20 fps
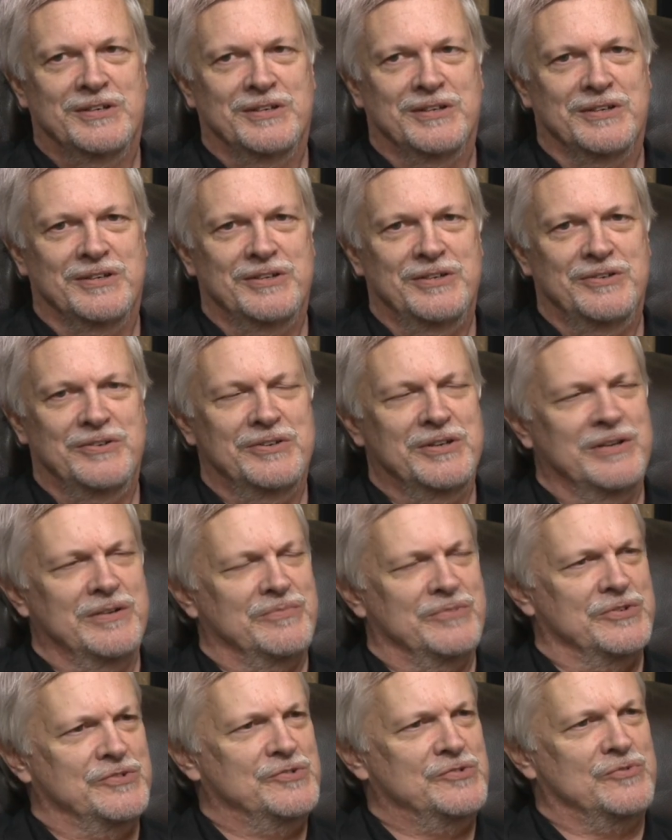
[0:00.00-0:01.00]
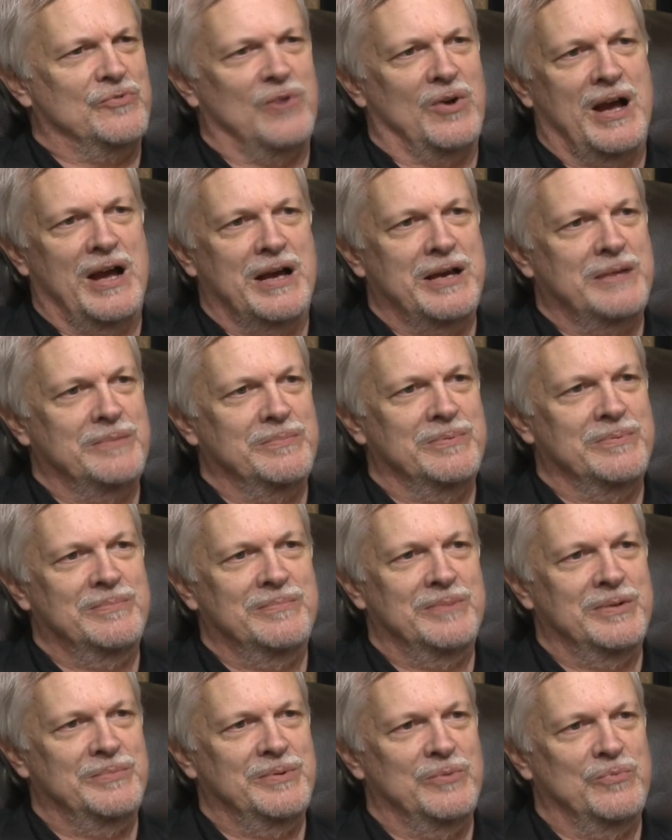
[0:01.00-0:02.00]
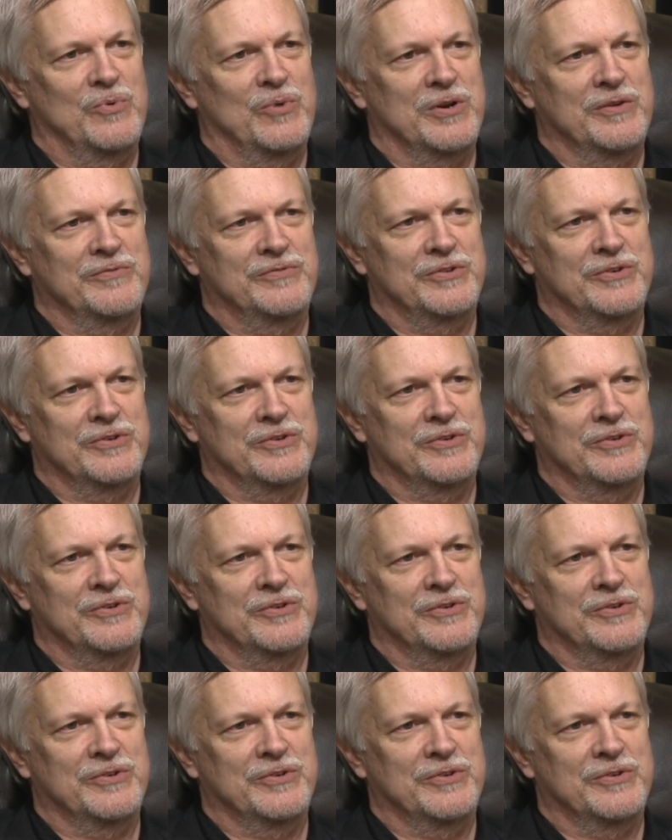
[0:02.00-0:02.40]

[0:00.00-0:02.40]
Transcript: And can you kind of describe maybe one of